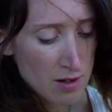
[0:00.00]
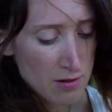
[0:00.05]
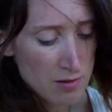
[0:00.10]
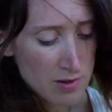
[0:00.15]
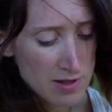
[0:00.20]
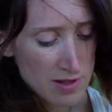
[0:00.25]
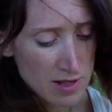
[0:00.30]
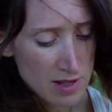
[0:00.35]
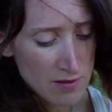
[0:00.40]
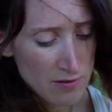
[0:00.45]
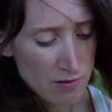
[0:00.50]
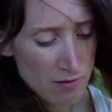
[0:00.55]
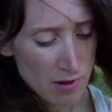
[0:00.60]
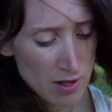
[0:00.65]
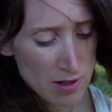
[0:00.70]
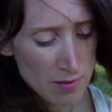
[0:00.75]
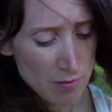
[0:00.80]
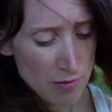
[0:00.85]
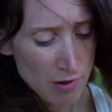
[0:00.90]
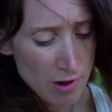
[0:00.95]
receive
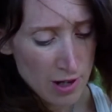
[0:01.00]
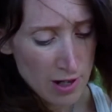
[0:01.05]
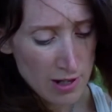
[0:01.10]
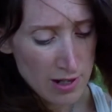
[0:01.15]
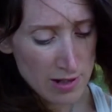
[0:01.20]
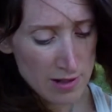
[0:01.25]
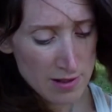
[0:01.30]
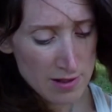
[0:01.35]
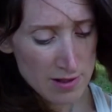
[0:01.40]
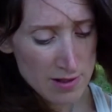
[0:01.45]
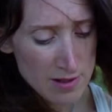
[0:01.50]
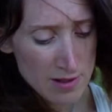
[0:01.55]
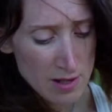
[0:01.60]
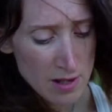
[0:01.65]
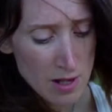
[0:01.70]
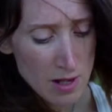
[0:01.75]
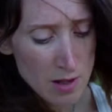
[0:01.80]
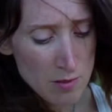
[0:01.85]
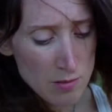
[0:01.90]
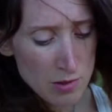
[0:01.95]
great praise.
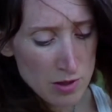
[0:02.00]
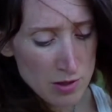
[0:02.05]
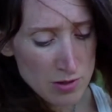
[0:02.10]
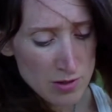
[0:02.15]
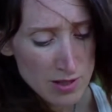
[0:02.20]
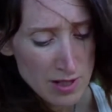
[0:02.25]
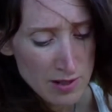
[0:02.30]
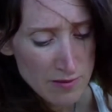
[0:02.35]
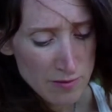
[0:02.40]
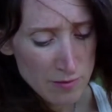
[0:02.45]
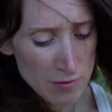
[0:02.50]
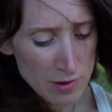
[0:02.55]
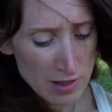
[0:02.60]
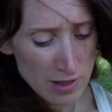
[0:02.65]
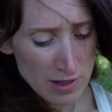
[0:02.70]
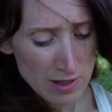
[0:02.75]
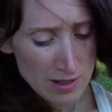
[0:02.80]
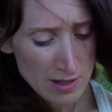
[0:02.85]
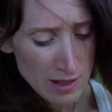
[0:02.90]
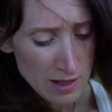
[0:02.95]
But not even when